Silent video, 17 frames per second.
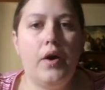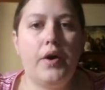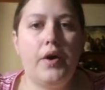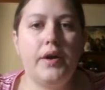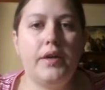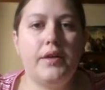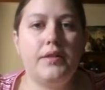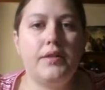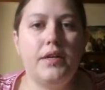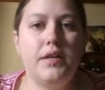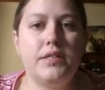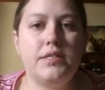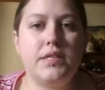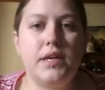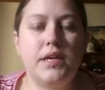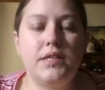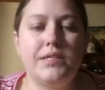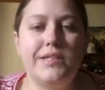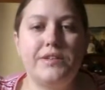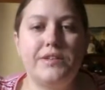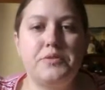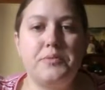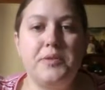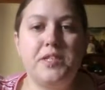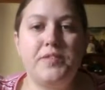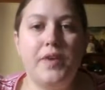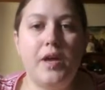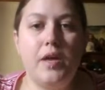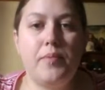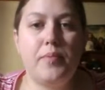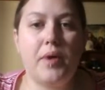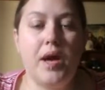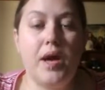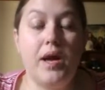Hi, this is Little Miss
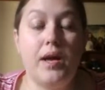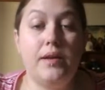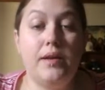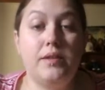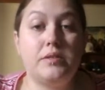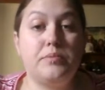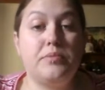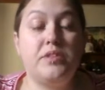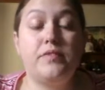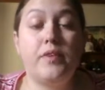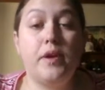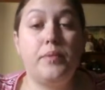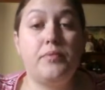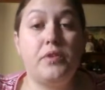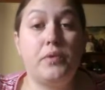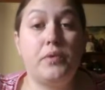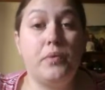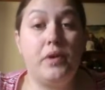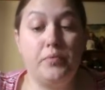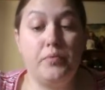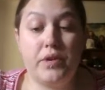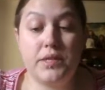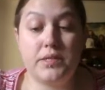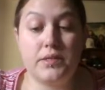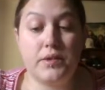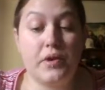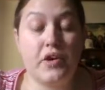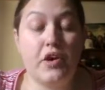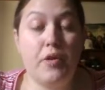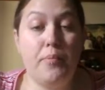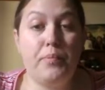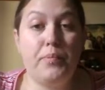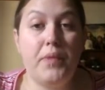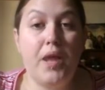Vape at
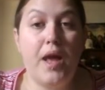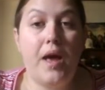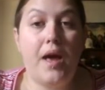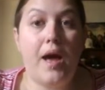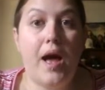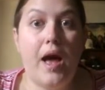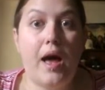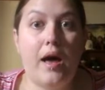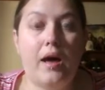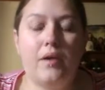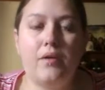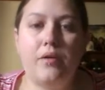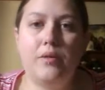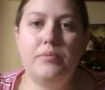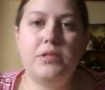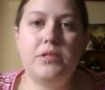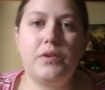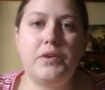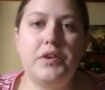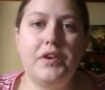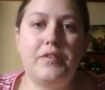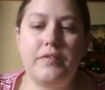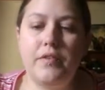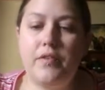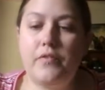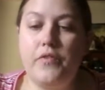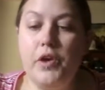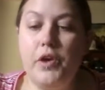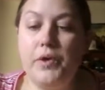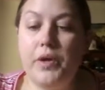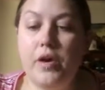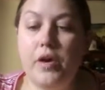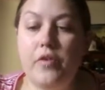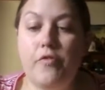littlemissvape.wordpress.com, and I'm doing another review
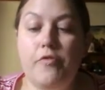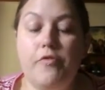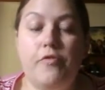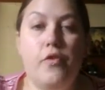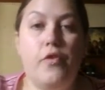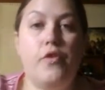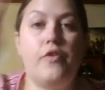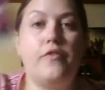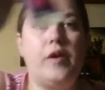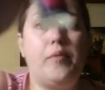now for